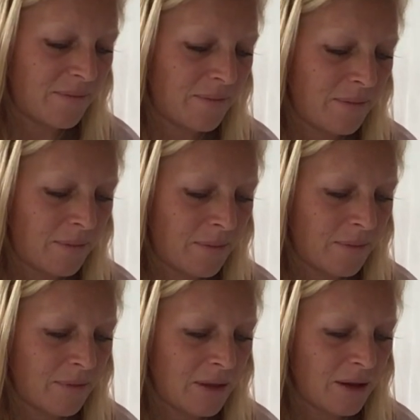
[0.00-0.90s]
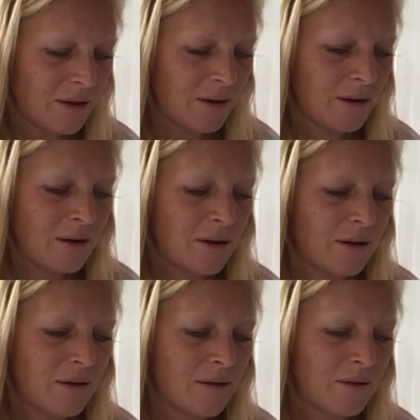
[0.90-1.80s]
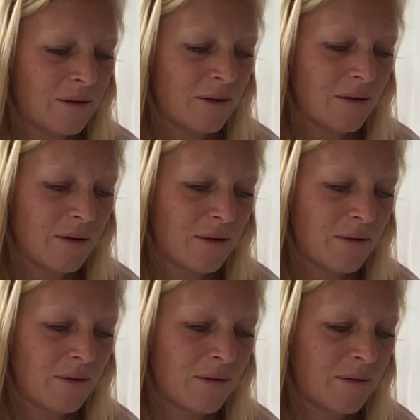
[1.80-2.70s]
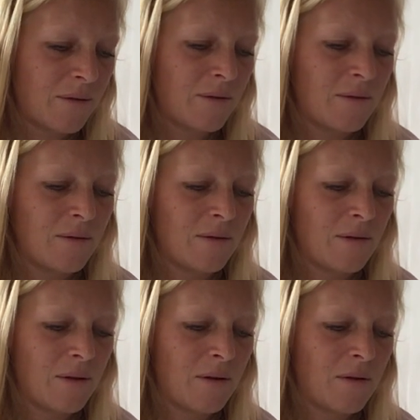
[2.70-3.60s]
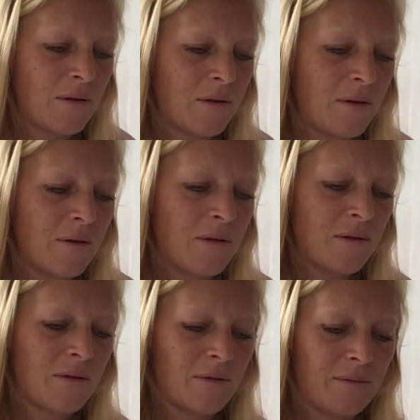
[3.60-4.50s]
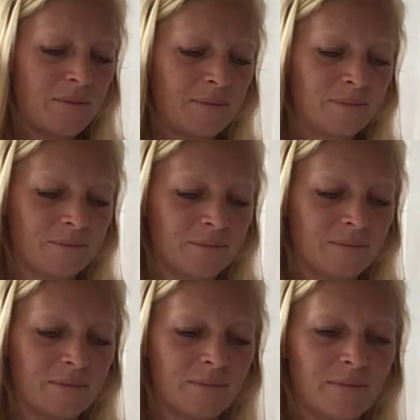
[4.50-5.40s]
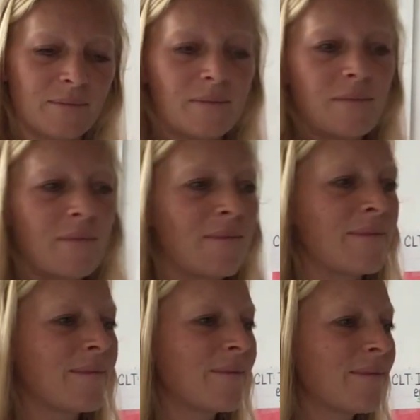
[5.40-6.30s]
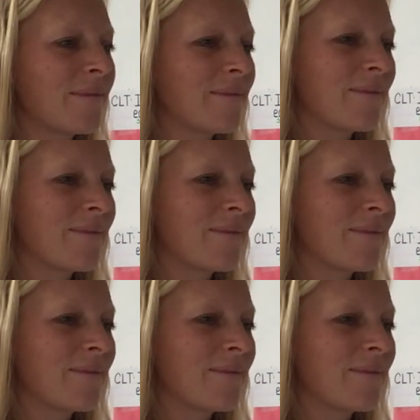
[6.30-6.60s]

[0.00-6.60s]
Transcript: No one is speaking in this clip.